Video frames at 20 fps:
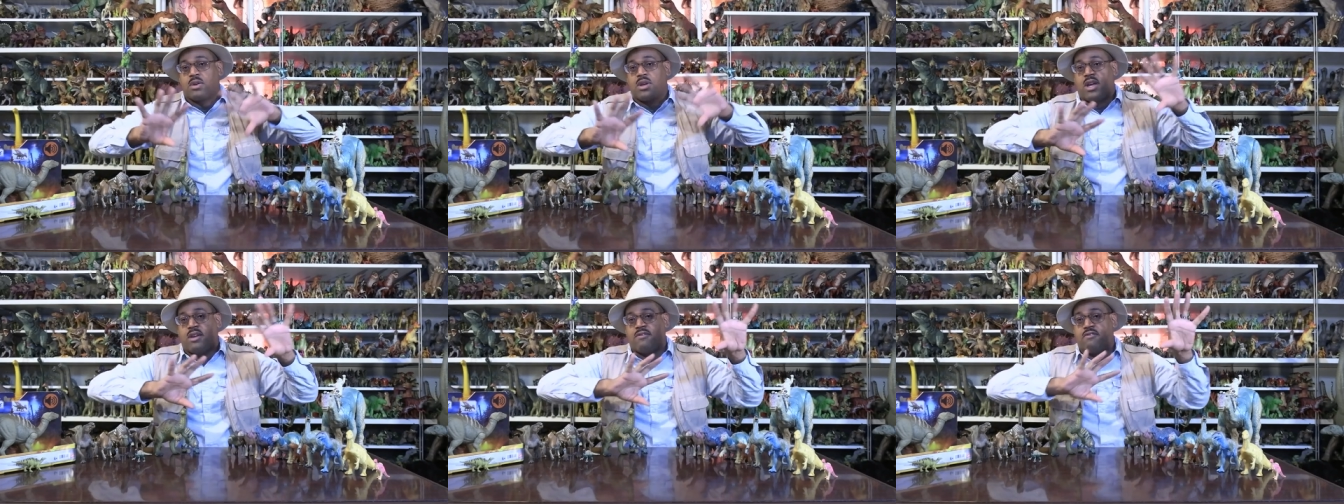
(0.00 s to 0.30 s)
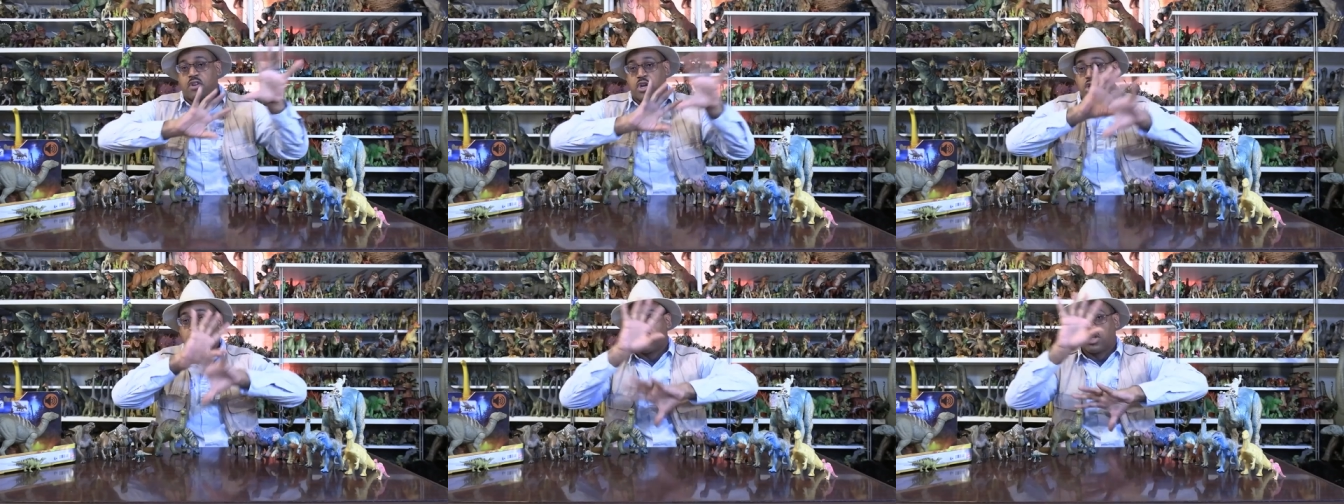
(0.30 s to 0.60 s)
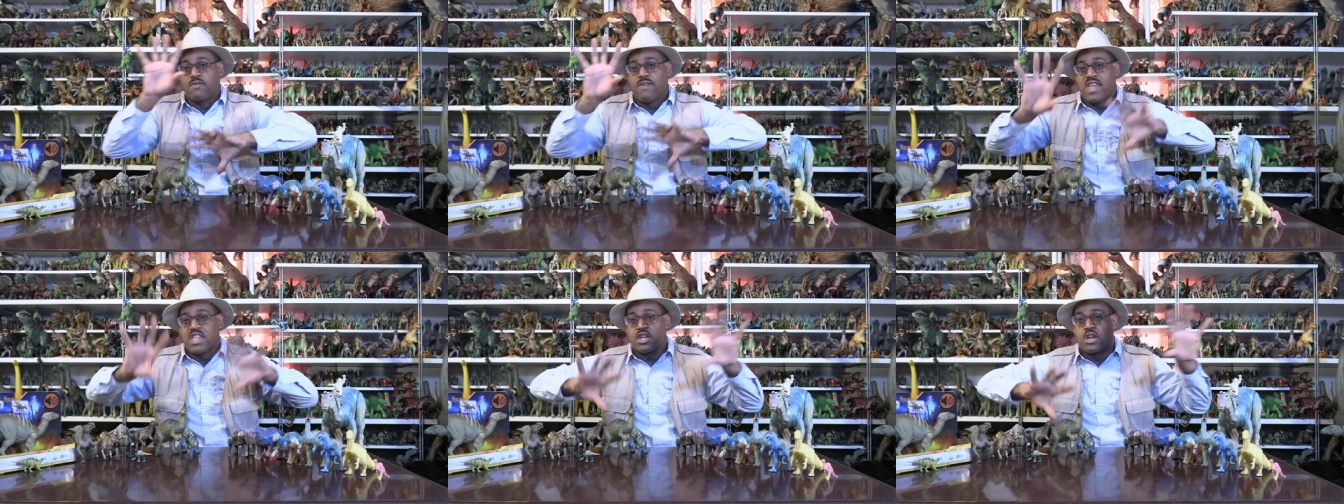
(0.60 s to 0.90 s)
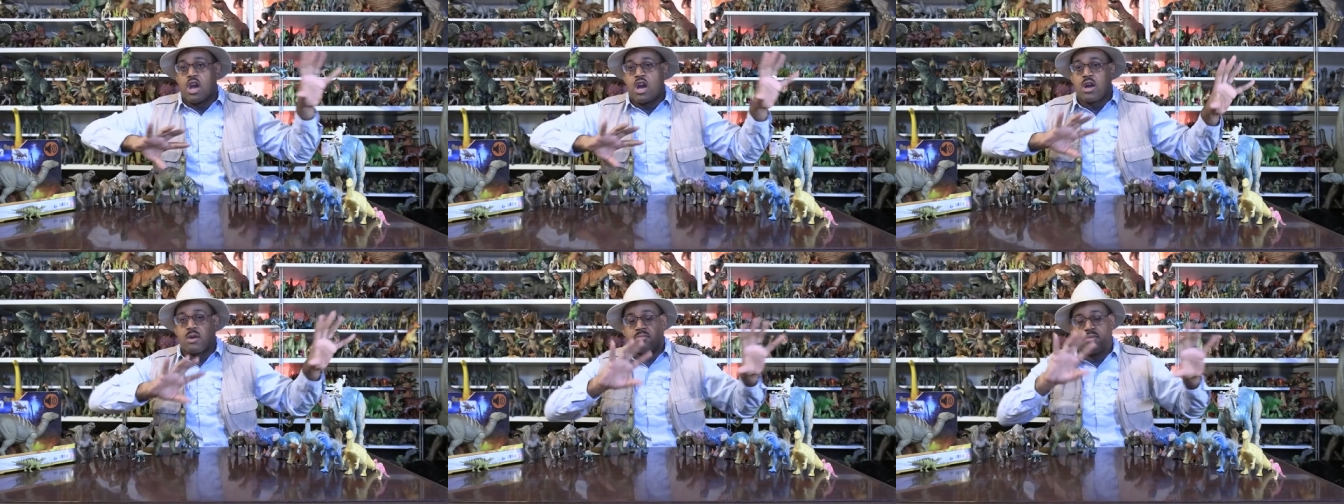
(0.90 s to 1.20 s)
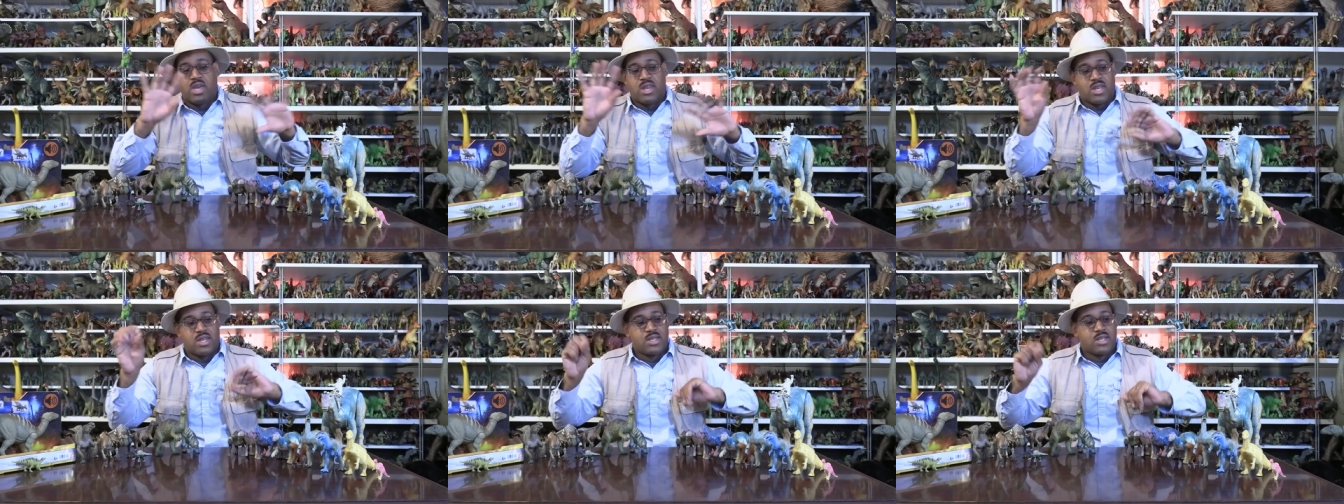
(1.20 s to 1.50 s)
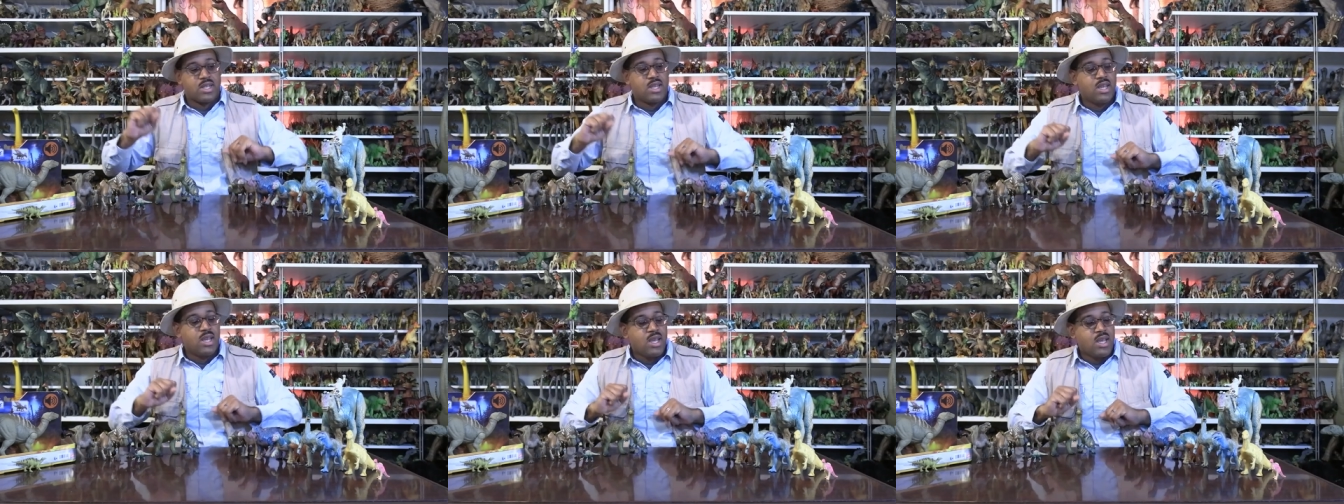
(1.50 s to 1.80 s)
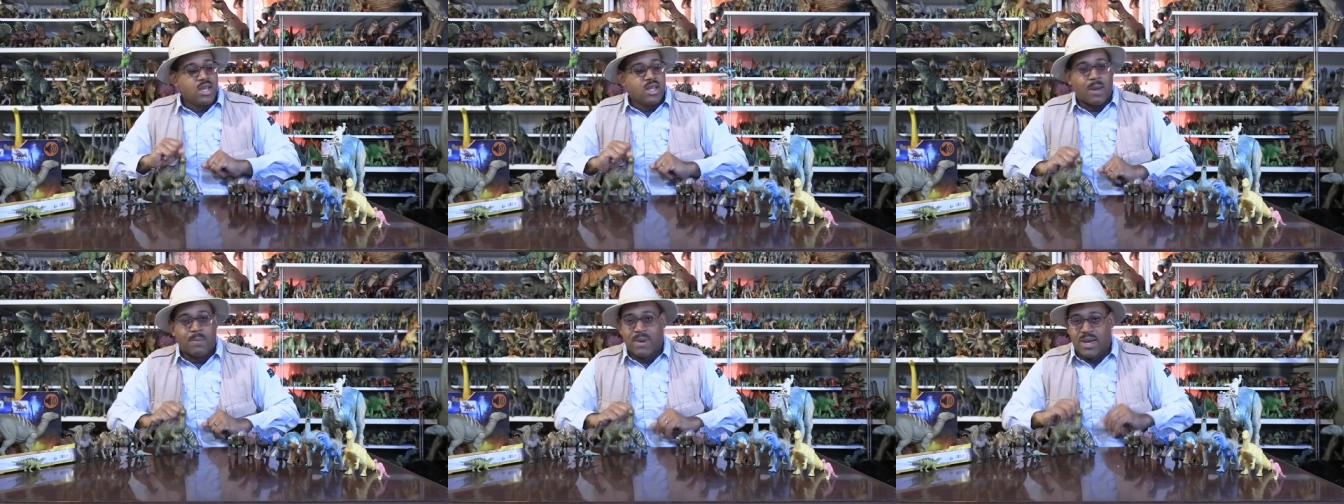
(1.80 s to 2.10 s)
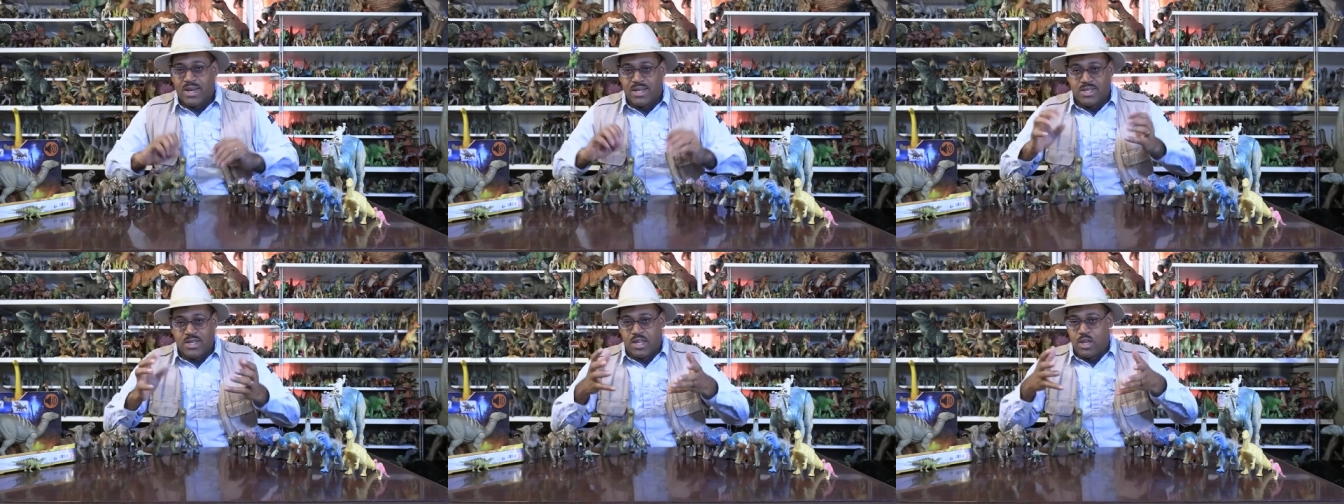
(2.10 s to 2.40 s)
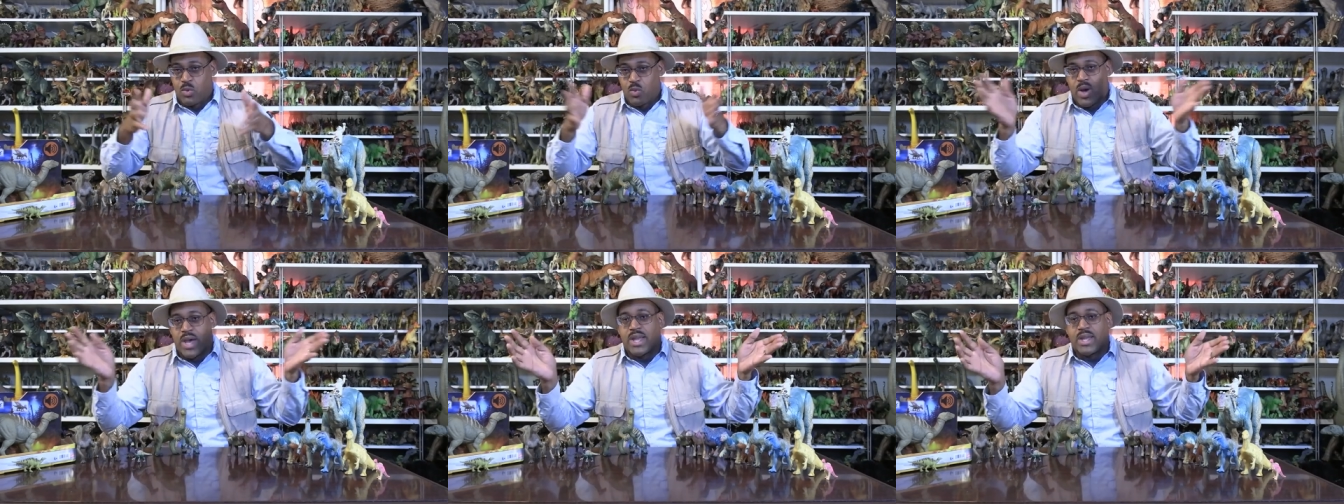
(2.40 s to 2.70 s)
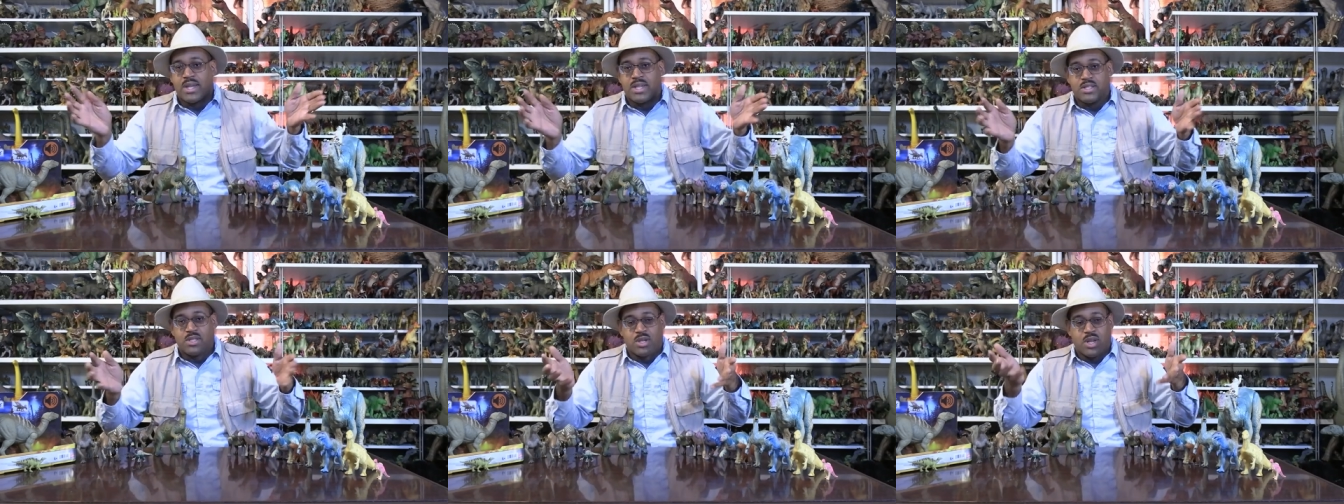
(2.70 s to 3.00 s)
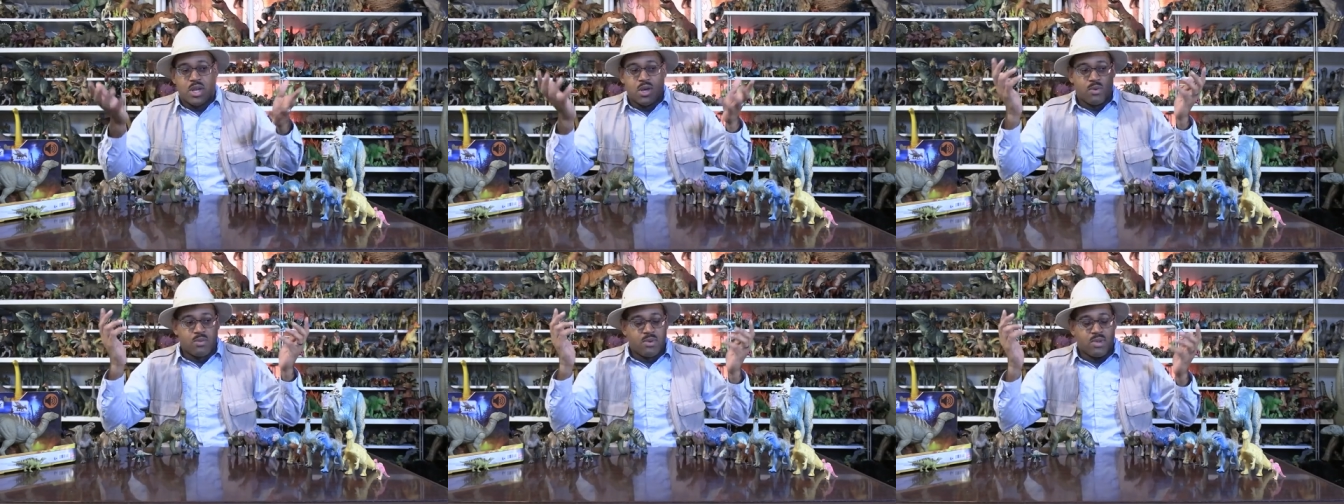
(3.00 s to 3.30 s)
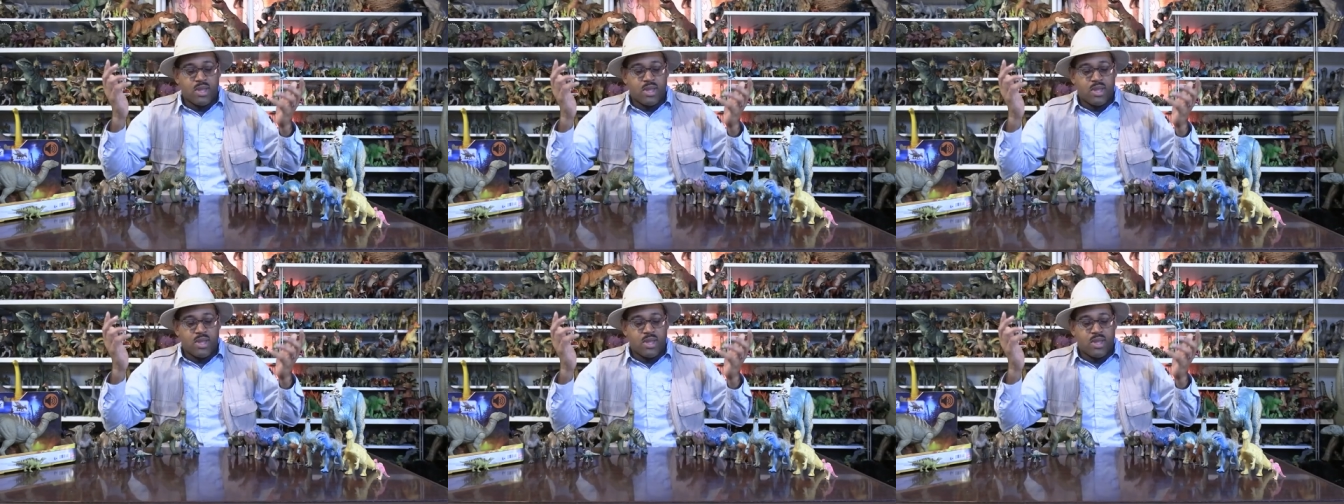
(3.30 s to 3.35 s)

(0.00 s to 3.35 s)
a version of Aladar in it. I'm not going to tell you what because you know